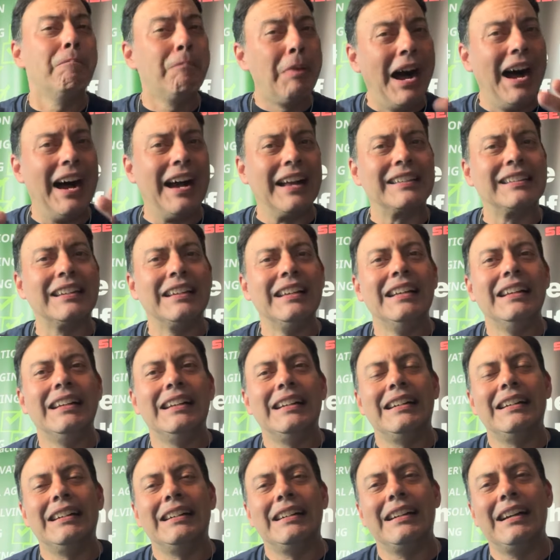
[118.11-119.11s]
but
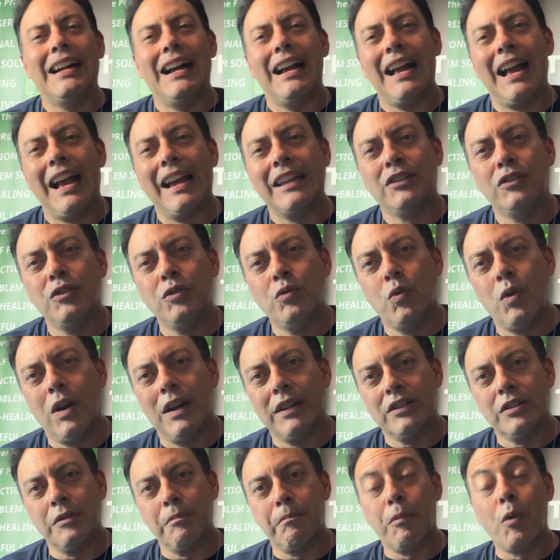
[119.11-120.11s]
uh, I do
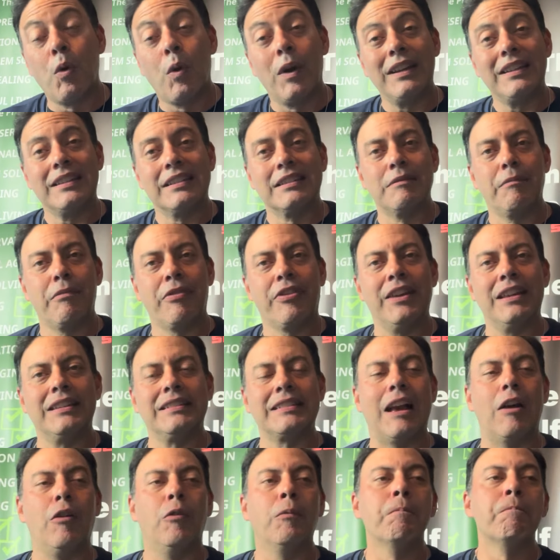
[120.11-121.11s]
want to point some
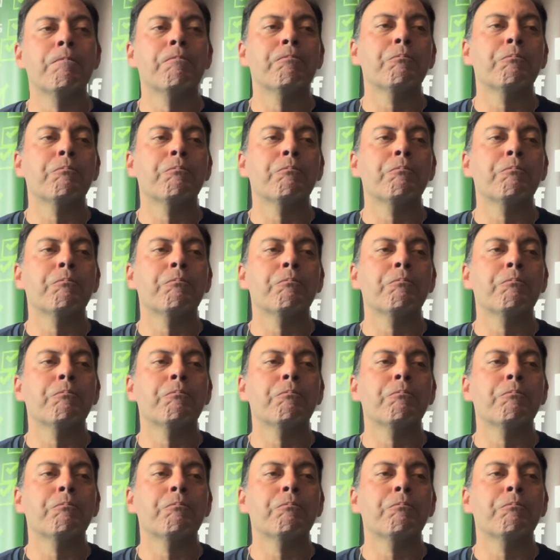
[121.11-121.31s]
things out.